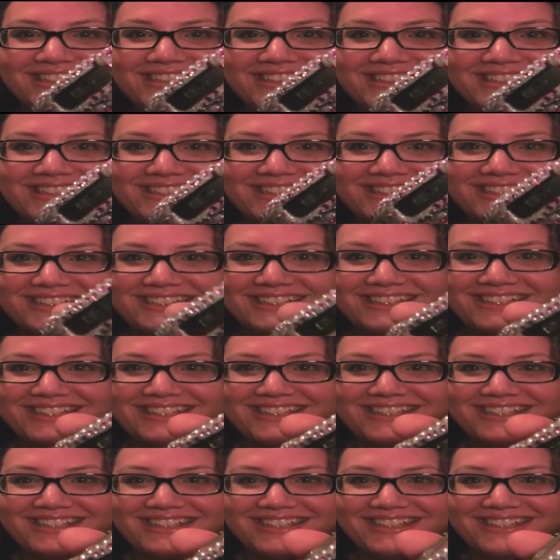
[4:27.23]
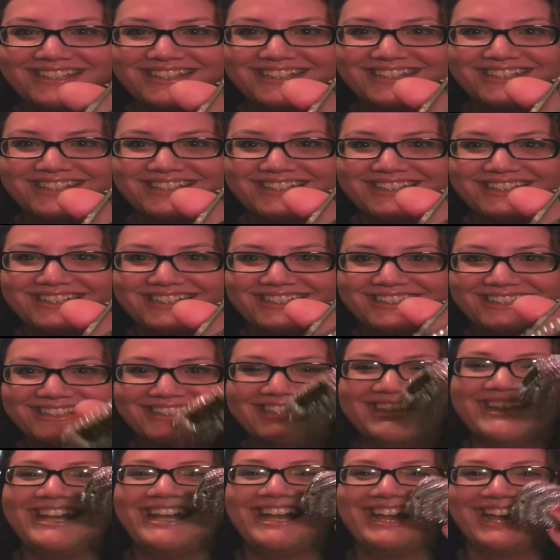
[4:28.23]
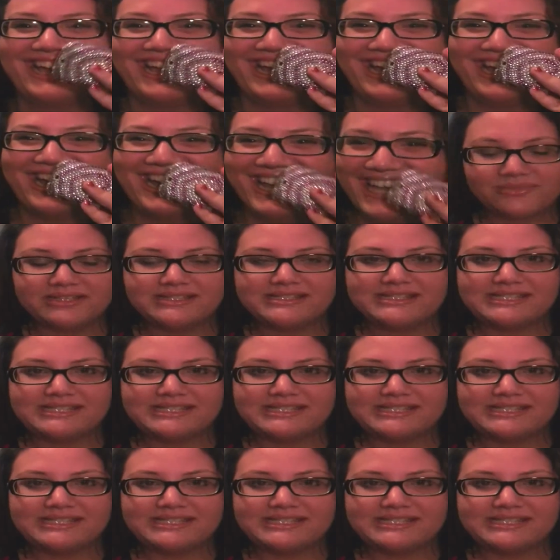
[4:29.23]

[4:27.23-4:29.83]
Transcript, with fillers: Hello, everybody.